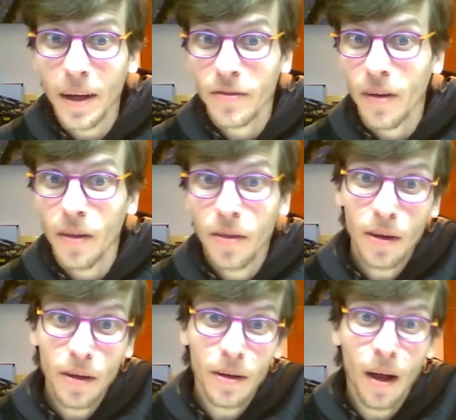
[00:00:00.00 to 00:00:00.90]

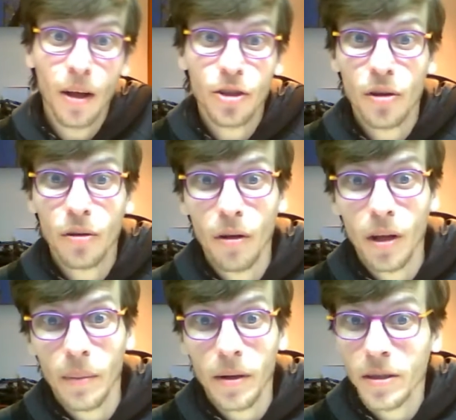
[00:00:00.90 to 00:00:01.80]
X-Valde, also
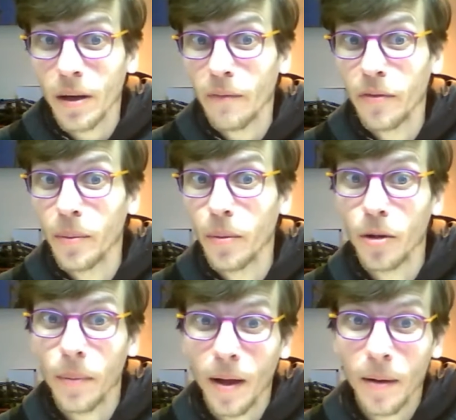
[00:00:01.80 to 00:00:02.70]
calling myself the
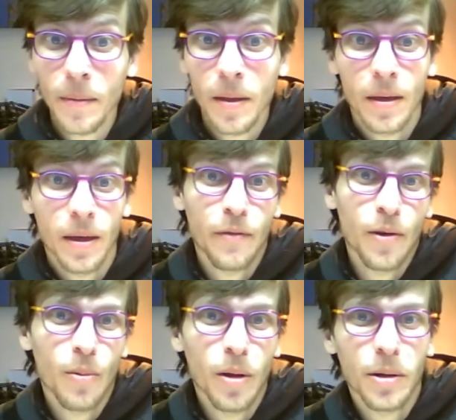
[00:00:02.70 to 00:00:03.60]
Birdman. If
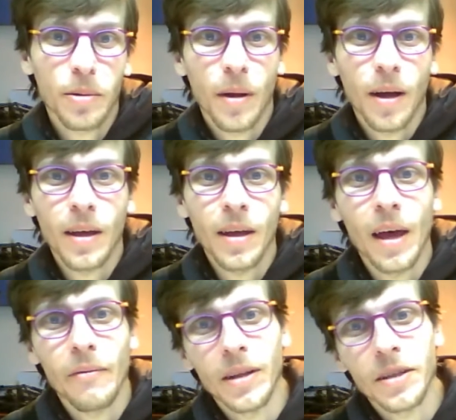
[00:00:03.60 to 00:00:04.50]
you're wondering why,
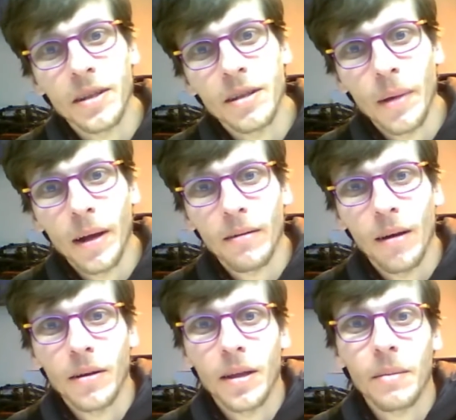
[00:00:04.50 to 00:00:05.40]
have a listen in the
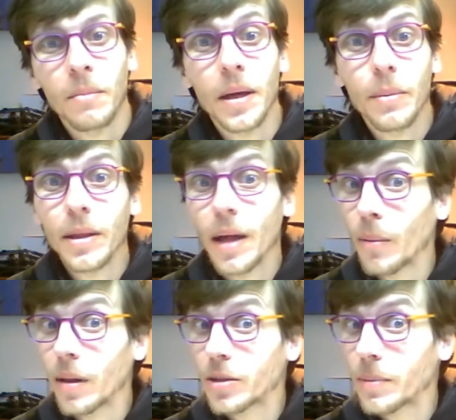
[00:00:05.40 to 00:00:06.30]
background and maybe that
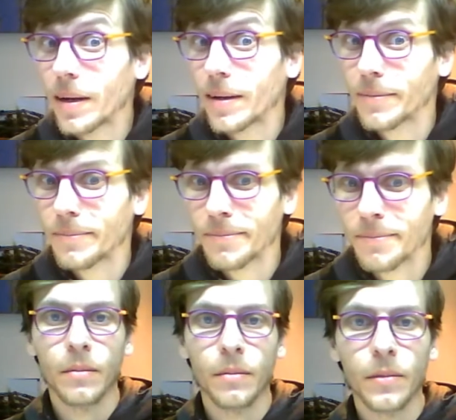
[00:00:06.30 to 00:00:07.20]
will explain it.
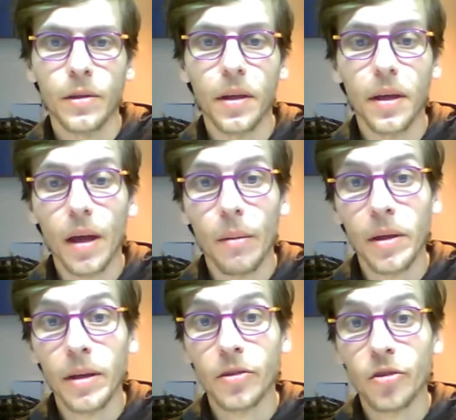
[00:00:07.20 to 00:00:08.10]
Today I'm
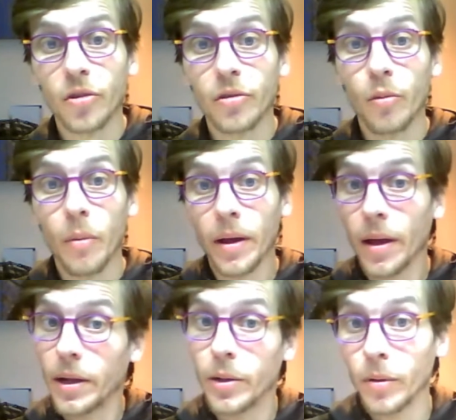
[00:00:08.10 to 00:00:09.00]
here to show you my
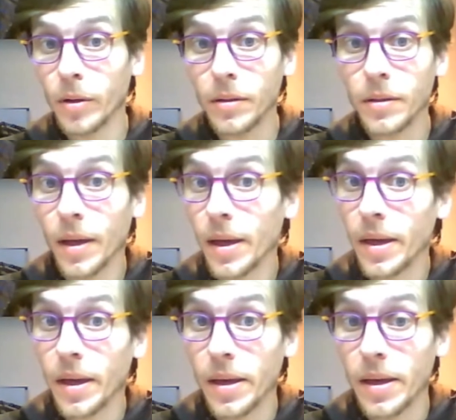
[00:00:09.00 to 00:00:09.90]
handiwork, the
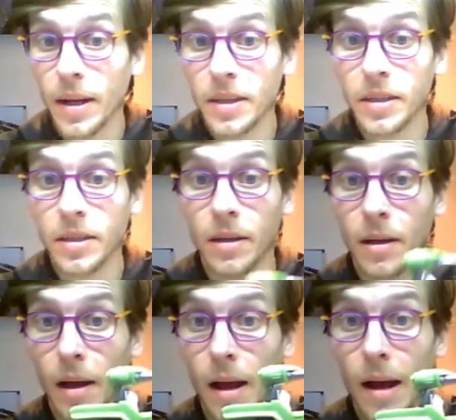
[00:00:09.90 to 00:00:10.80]
aka classics
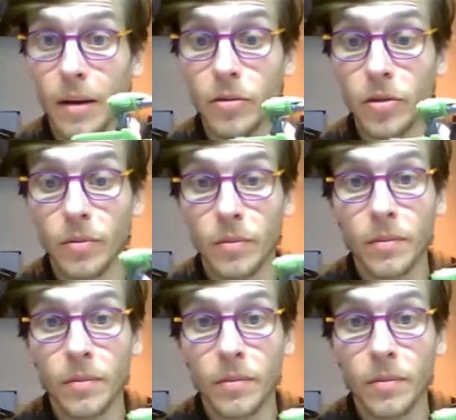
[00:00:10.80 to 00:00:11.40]
hound,